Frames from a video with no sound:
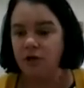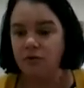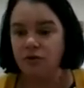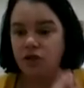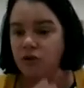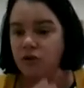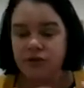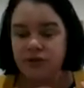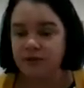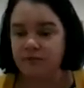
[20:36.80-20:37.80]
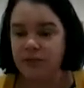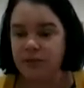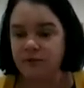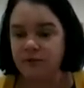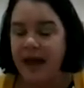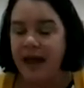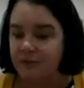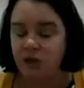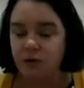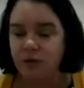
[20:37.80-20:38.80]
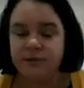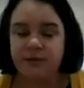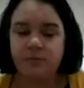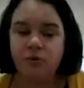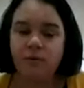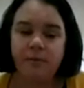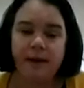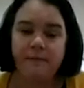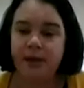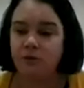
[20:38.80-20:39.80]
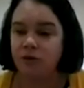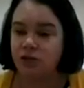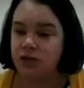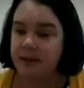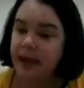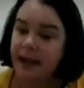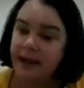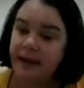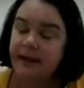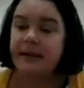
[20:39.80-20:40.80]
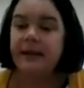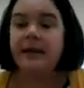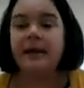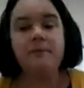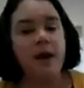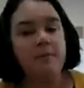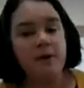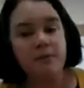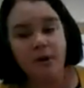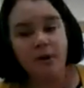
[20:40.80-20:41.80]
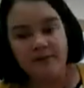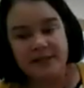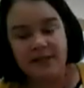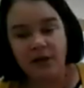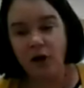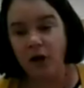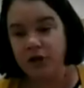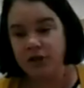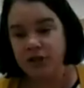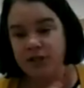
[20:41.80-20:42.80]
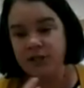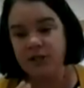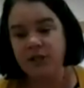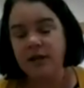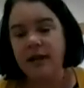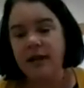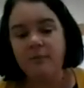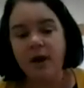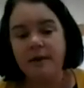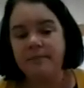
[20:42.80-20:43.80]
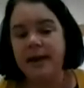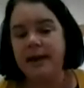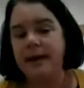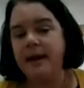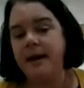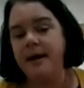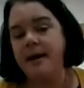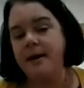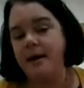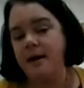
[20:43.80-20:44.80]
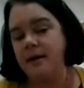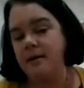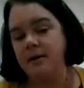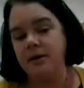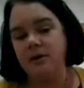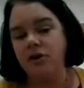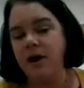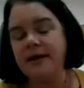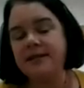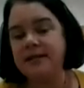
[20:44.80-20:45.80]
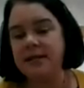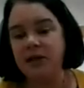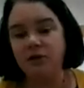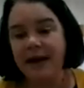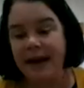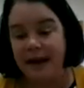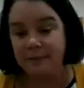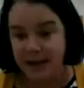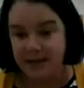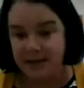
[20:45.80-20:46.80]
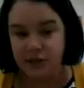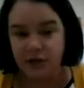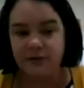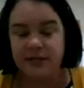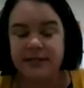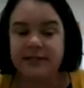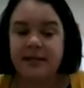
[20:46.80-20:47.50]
chosen sort of avenue of support might be your GP, it might be a private psychologist, it might be accessing your EAP service,